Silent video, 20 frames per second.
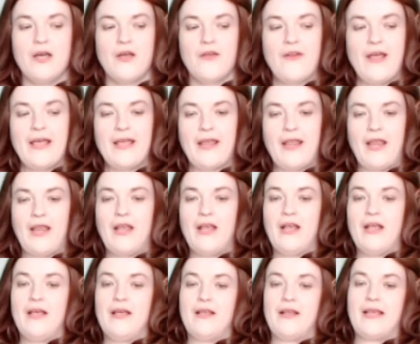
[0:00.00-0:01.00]
Right,
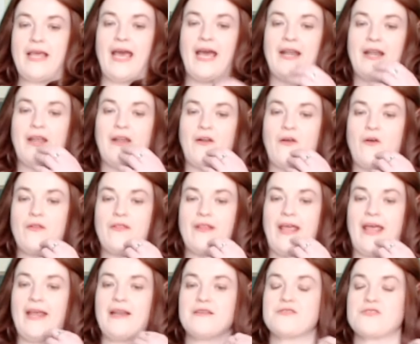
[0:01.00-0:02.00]
carrying on
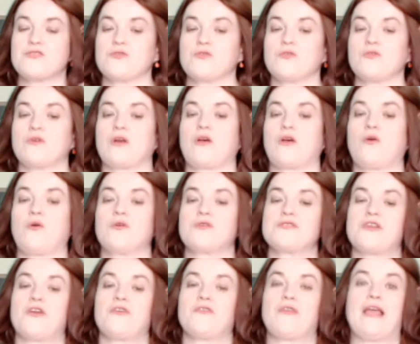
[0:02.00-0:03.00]
then. So
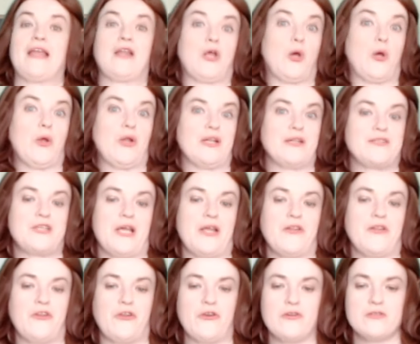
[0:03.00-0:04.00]
course outline
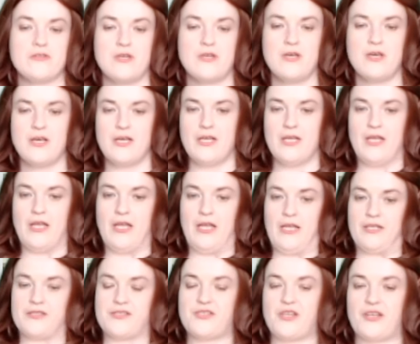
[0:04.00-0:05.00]
continued.
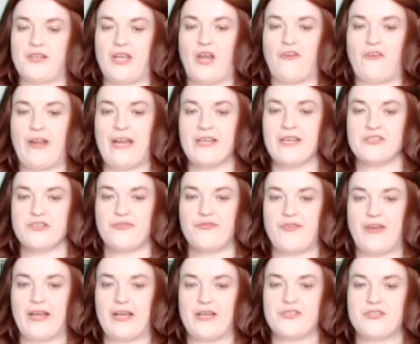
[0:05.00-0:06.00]
Study a range of
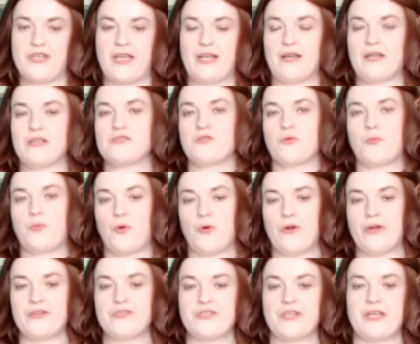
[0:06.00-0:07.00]
fiction, so
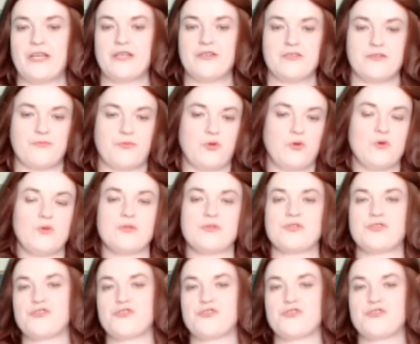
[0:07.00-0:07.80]
poetry, prose,